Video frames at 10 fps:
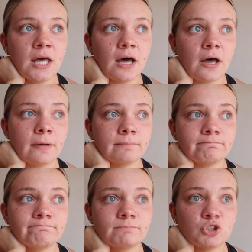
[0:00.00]

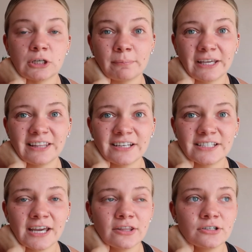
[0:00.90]
um trip like that
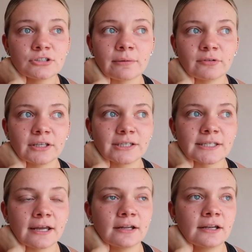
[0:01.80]
together, so I'm really
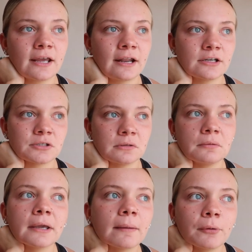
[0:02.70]
excited, and I just want
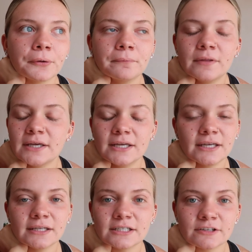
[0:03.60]
to be able
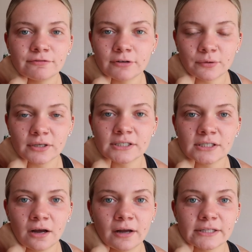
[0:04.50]
to
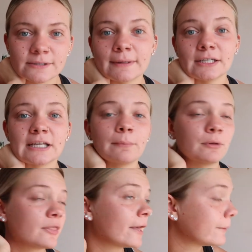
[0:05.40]
focus on spending time
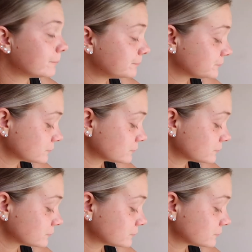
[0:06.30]
with them